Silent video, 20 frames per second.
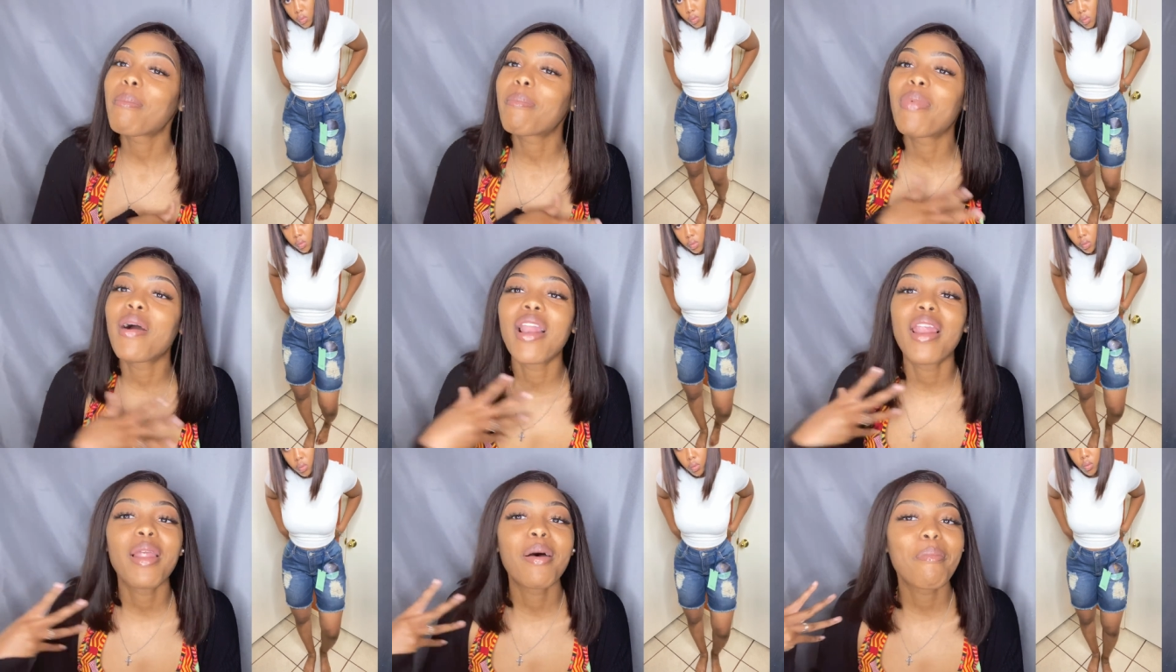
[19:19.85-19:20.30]

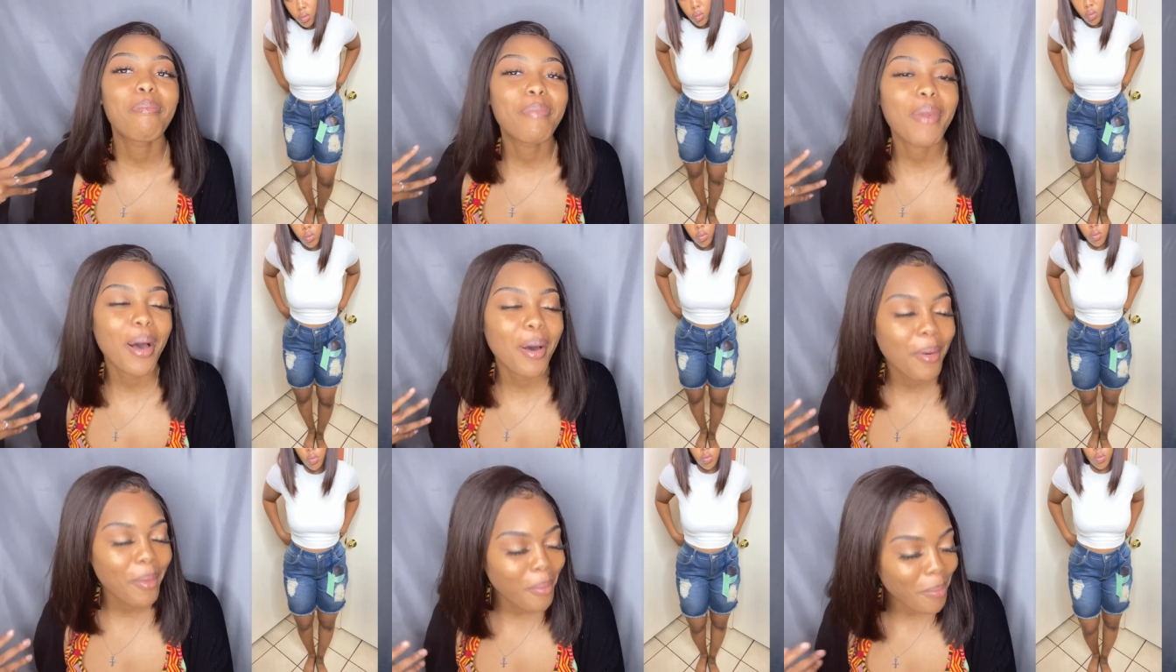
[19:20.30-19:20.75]
pull up
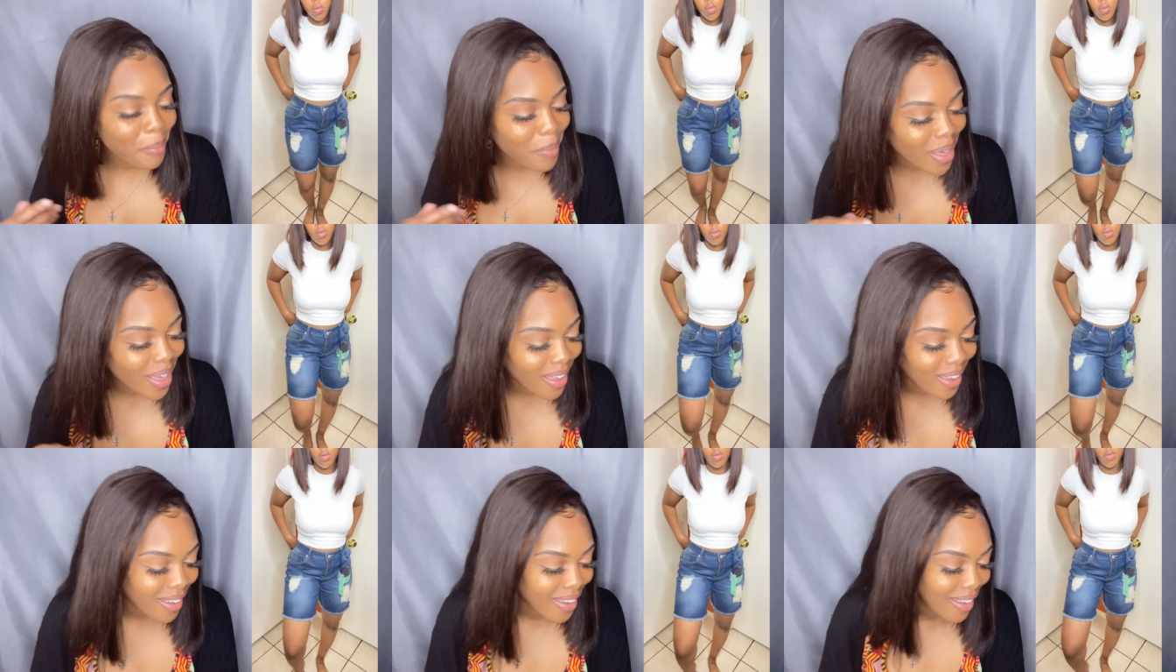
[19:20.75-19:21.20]
on
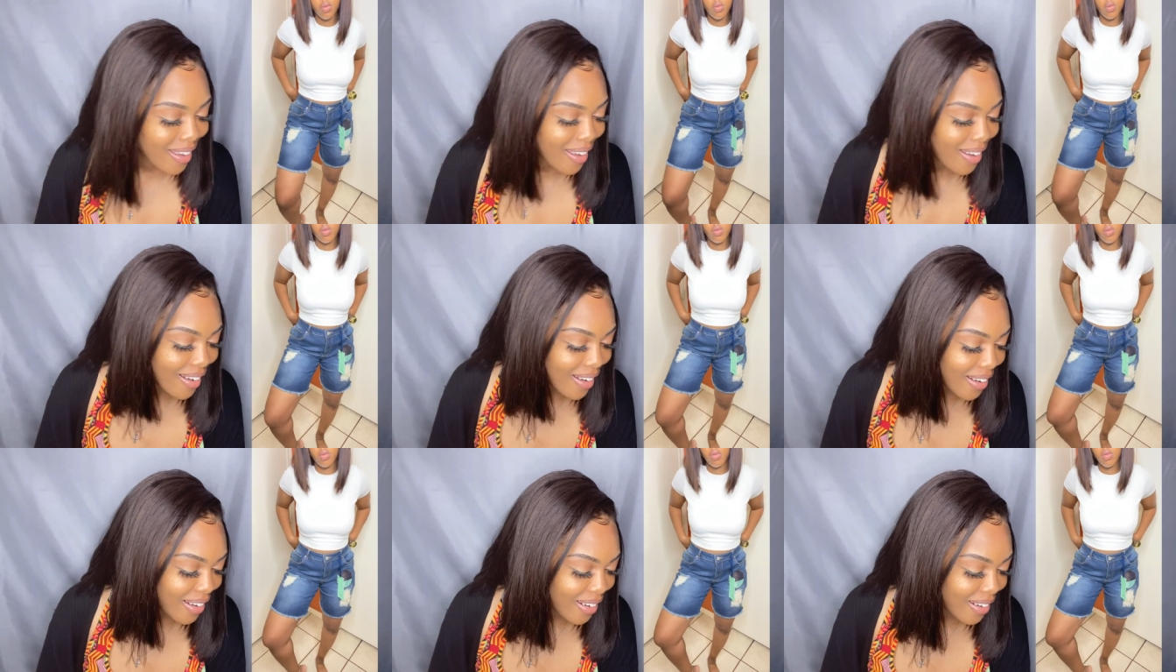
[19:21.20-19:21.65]
me.
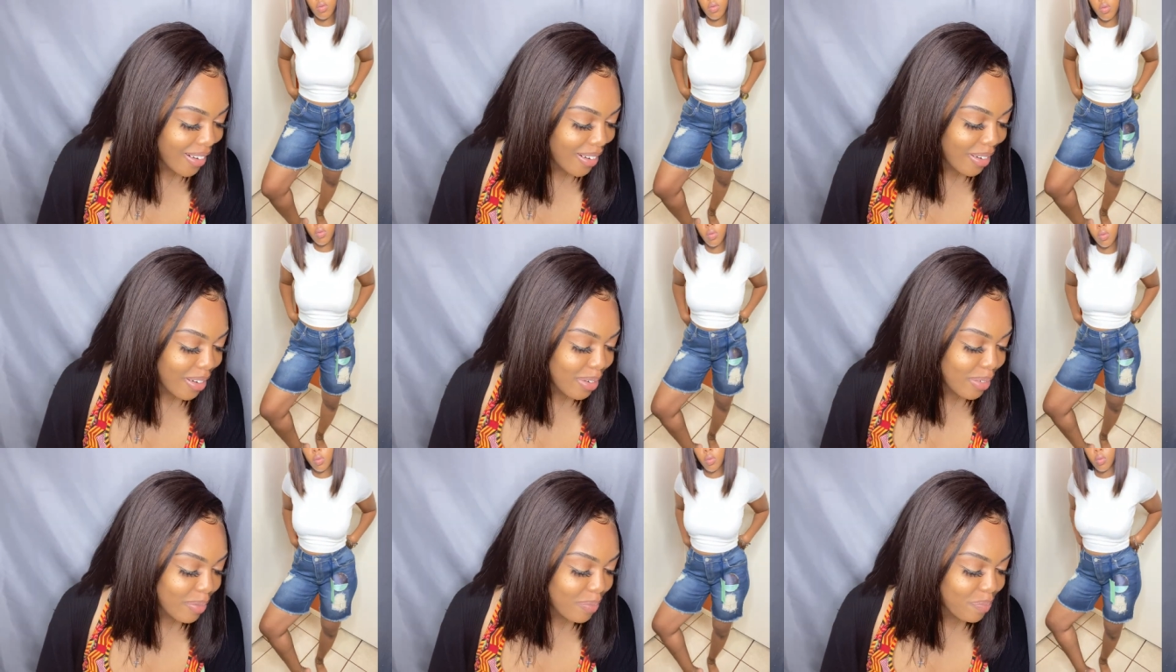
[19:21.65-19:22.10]

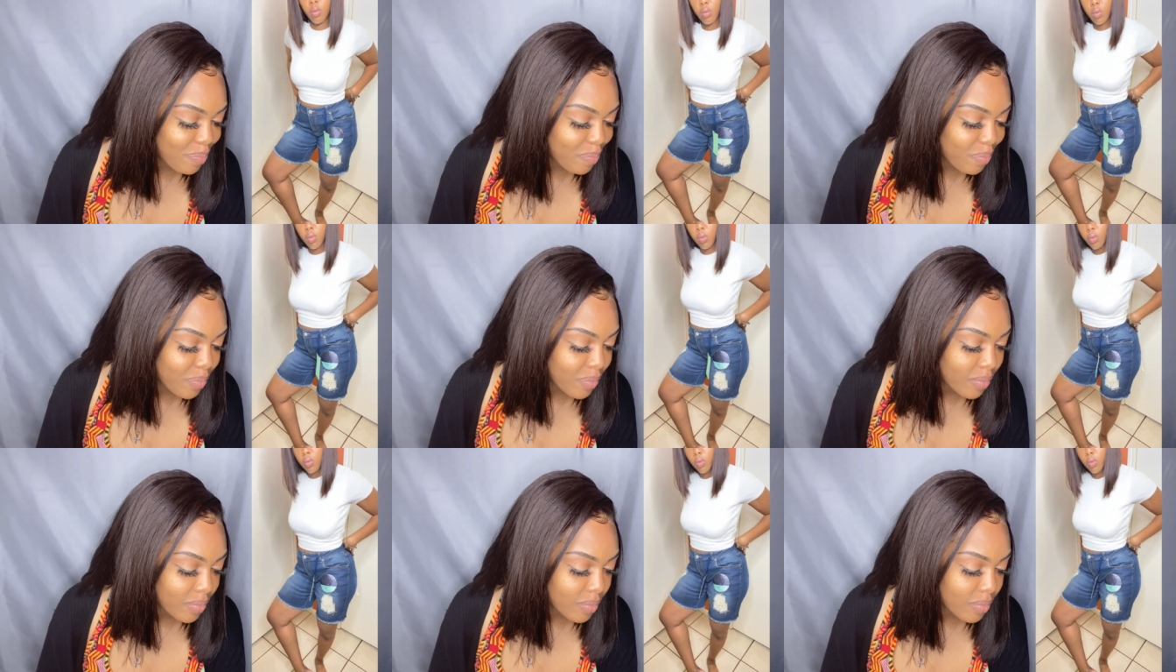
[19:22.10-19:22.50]
Um,